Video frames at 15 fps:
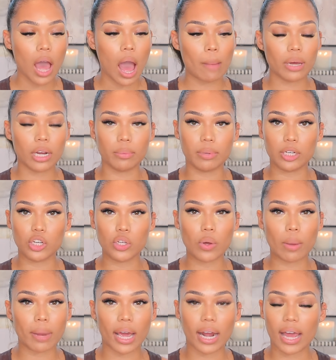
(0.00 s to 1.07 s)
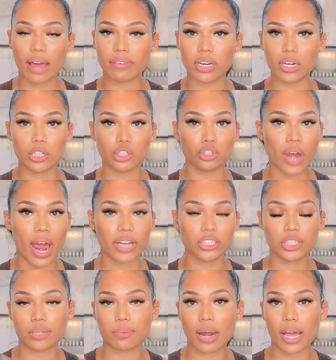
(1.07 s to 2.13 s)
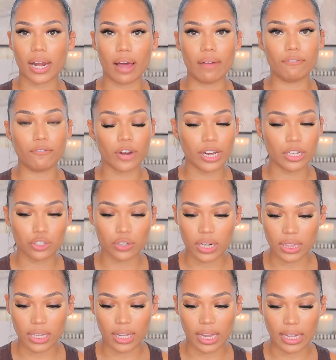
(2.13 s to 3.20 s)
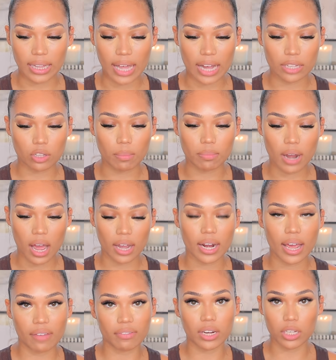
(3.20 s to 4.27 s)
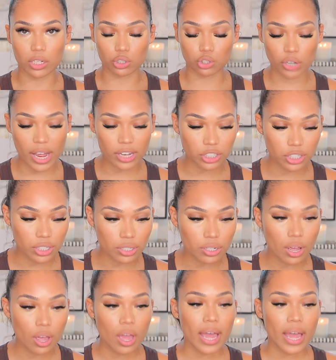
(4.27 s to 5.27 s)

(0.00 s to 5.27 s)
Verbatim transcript: I'm gonna be new. I'm not gonna have any distractions. I'm not gonna have friends or anything like that. So I'm not gonna have any distractions.